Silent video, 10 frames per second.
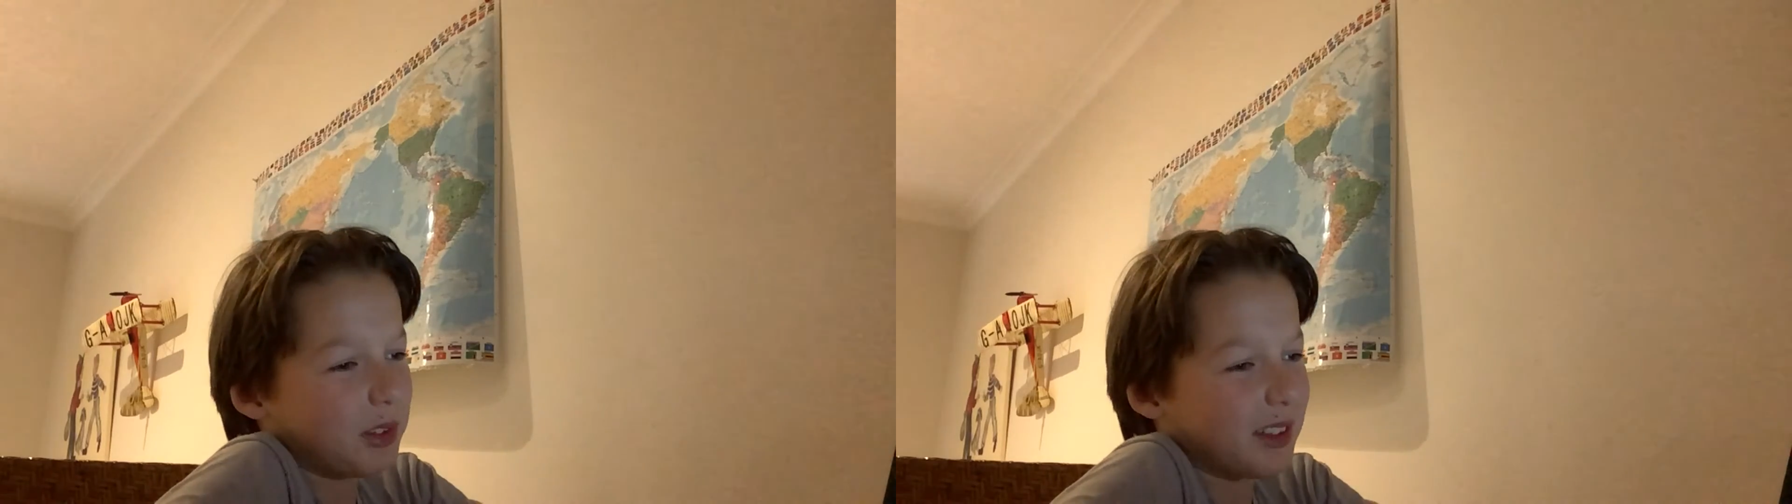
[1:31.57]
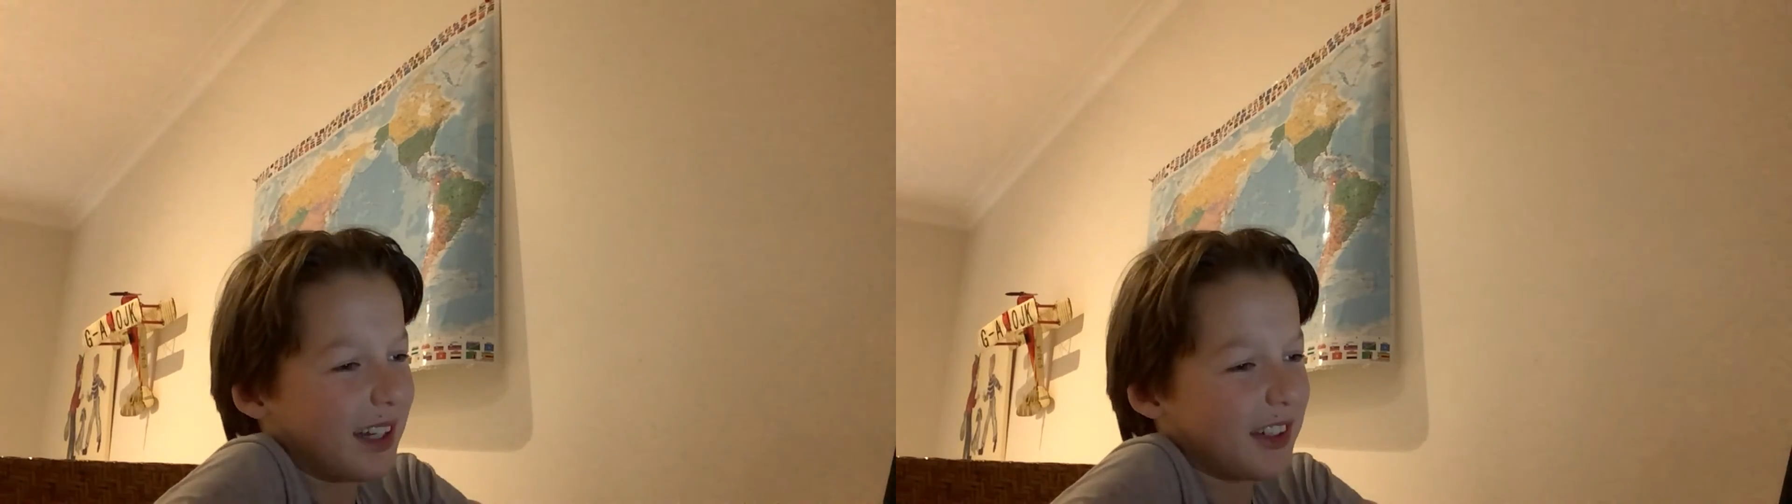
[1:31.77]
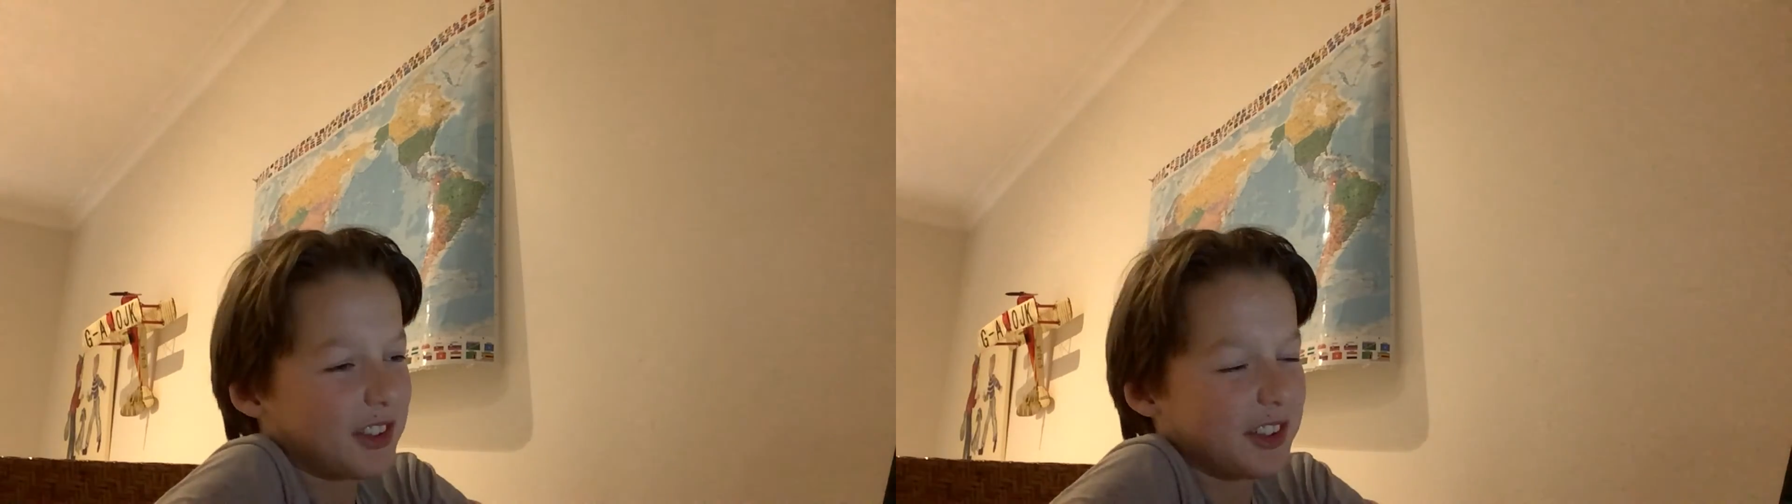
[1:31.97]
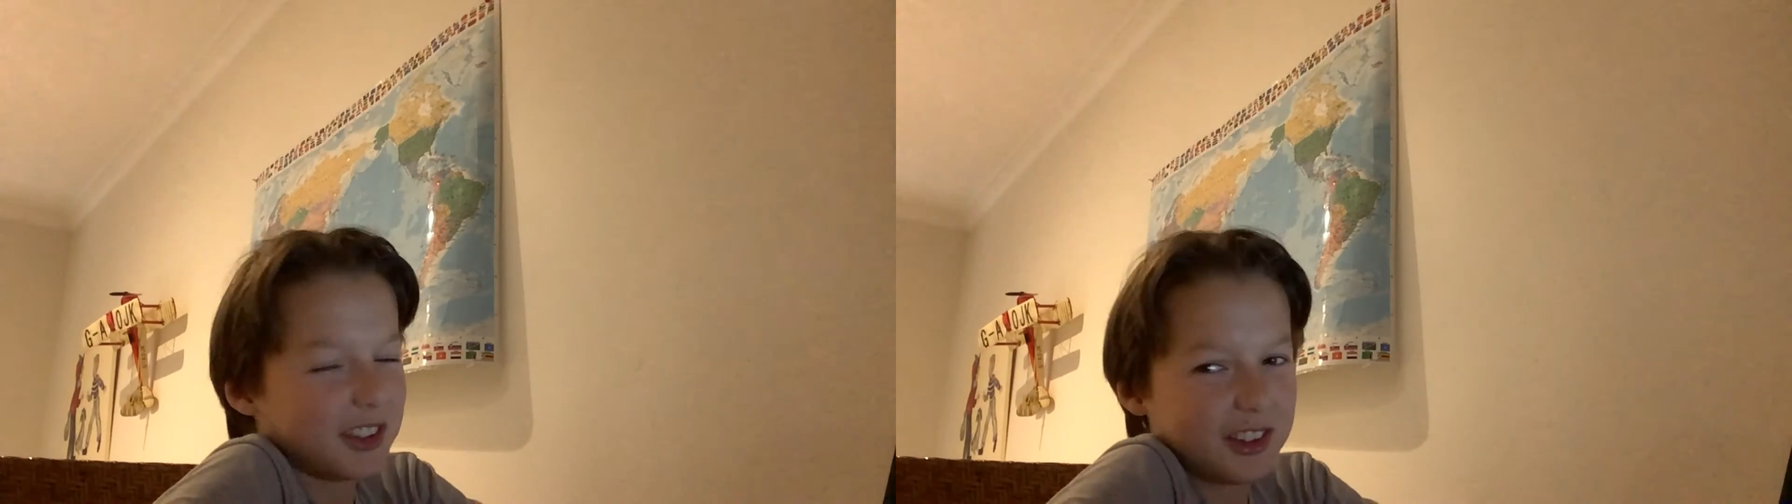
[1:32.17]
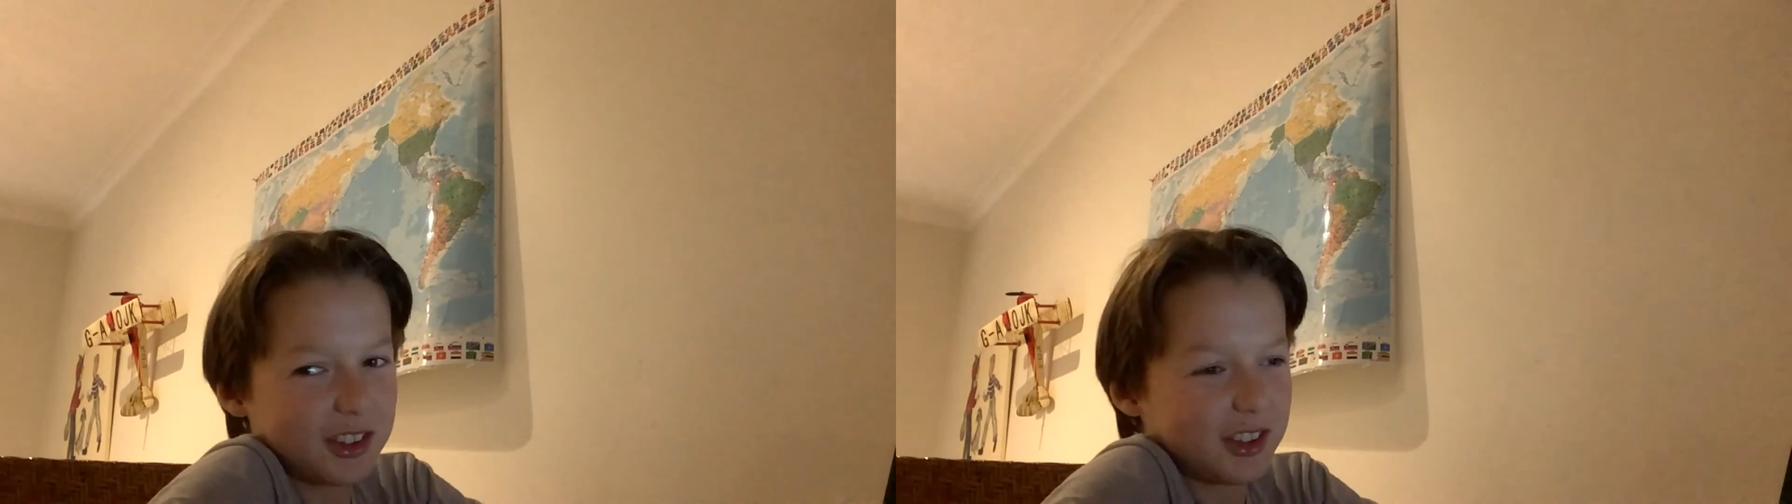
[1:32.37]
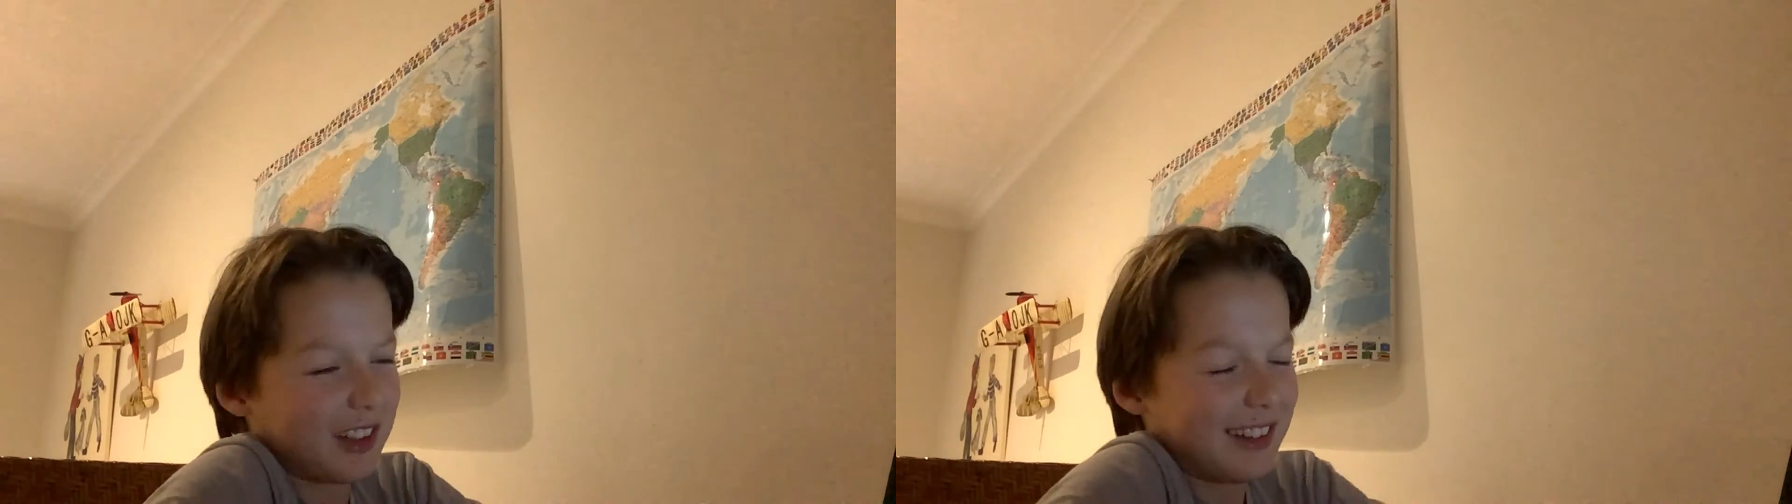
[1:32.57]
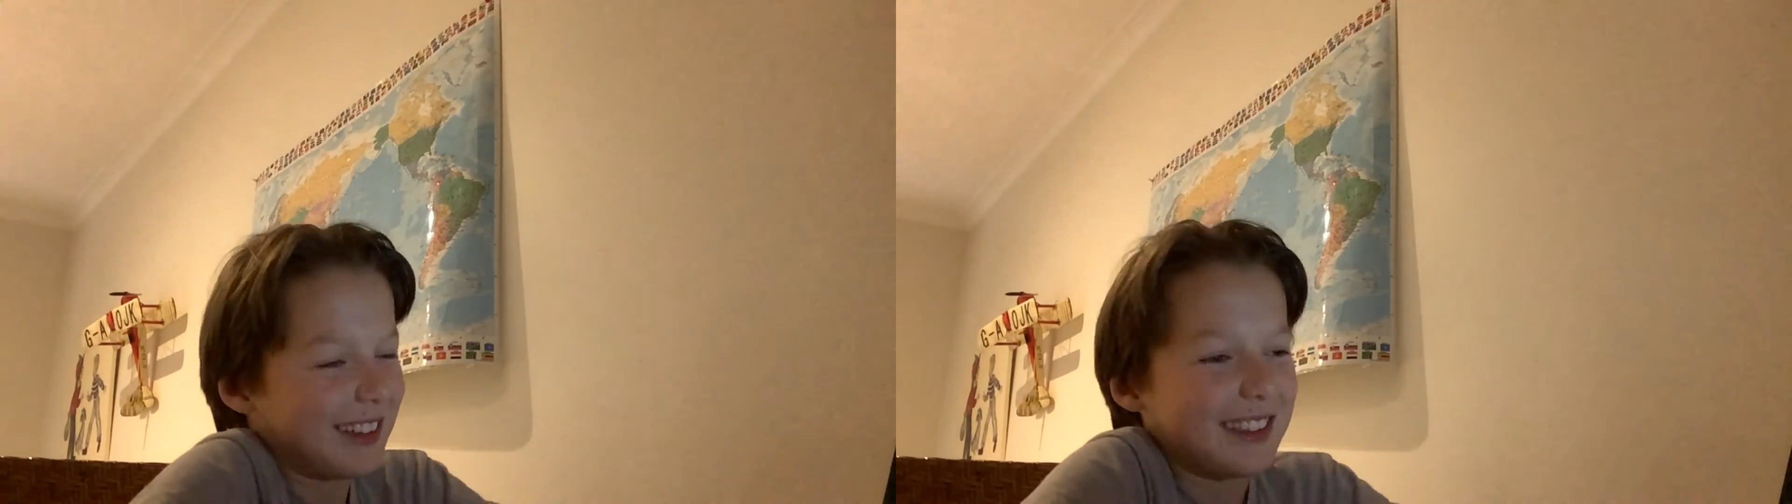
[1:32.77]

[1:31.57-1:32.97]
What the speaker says: and Essendon just